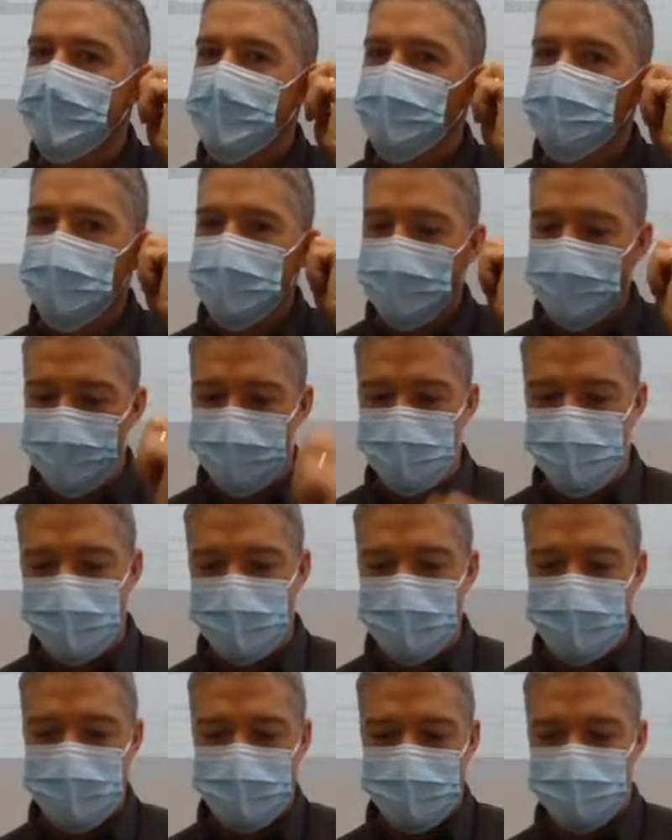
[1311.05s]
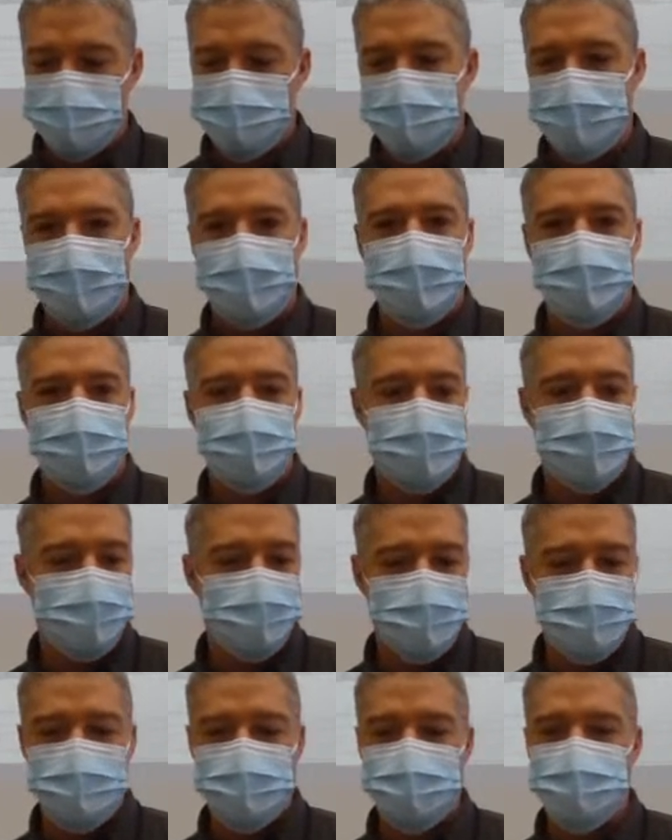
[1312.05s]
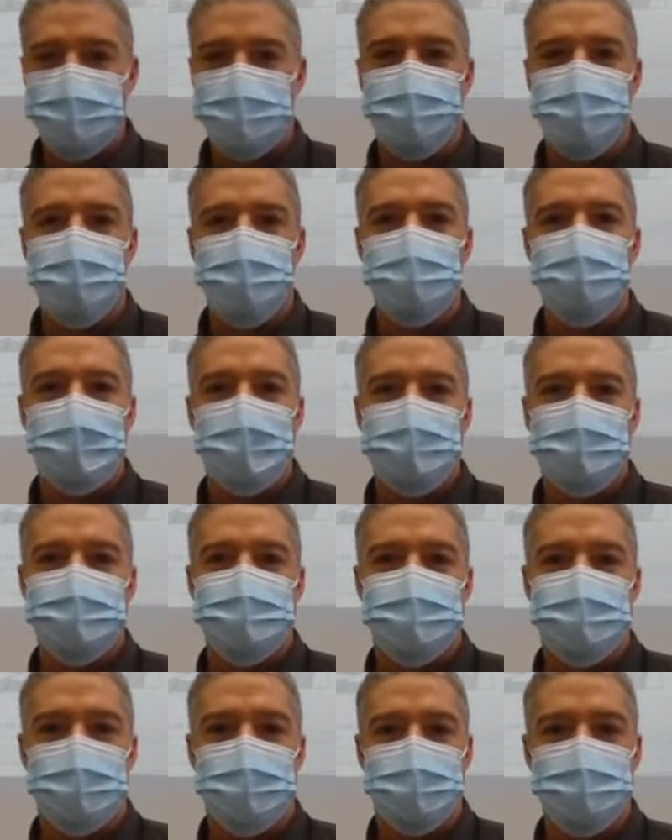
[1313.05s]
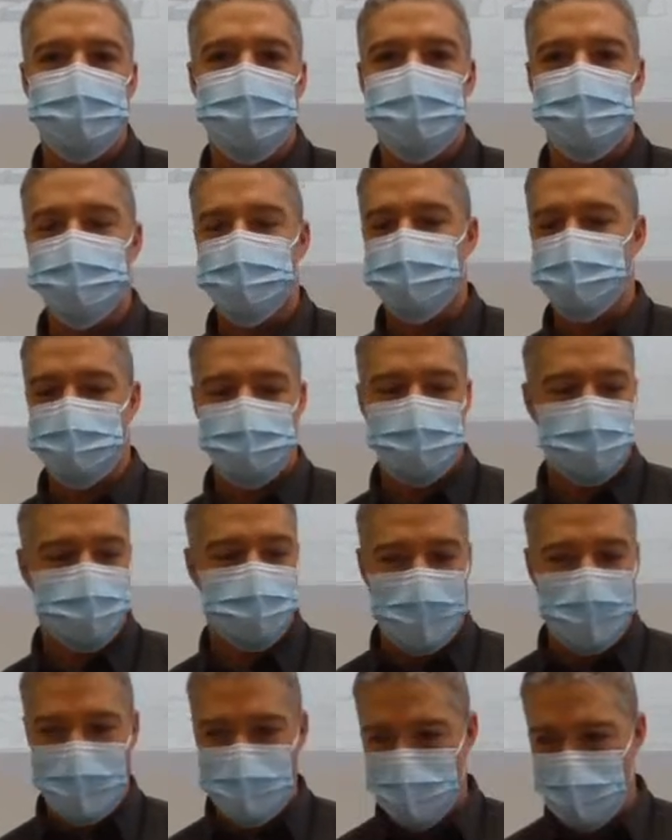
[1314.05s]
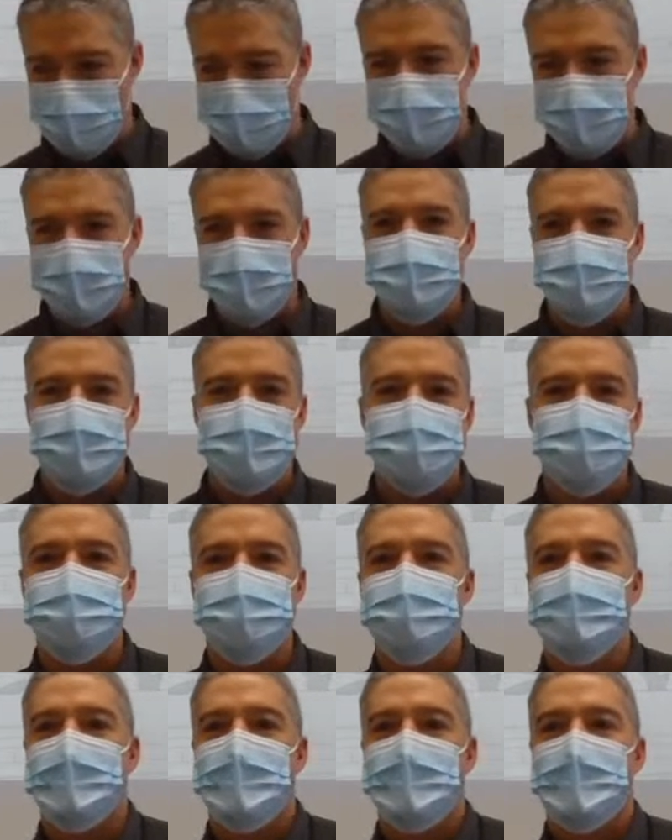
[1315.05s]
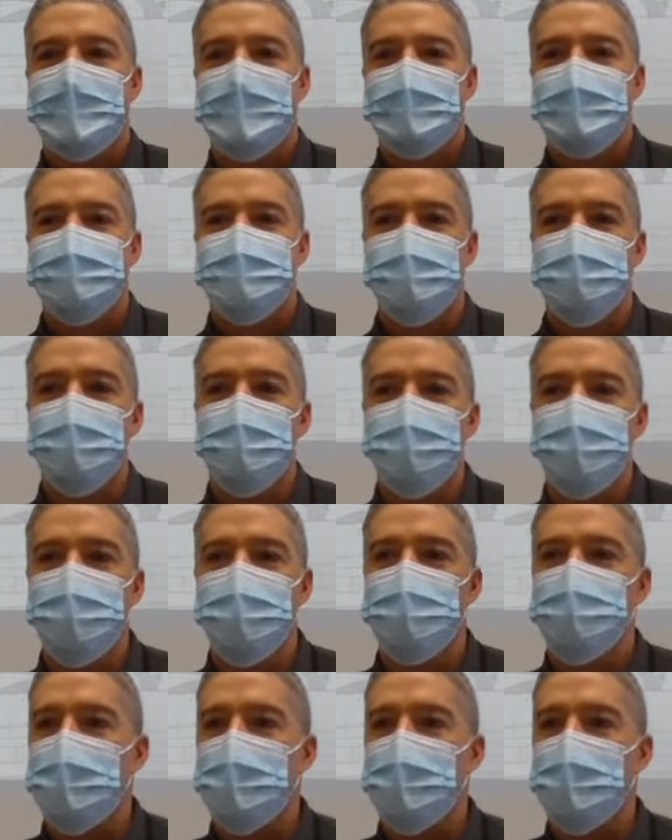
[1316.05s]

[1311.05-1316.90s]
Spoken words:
want to give you, I'll give you just a few minutes to try working on this. Some of you are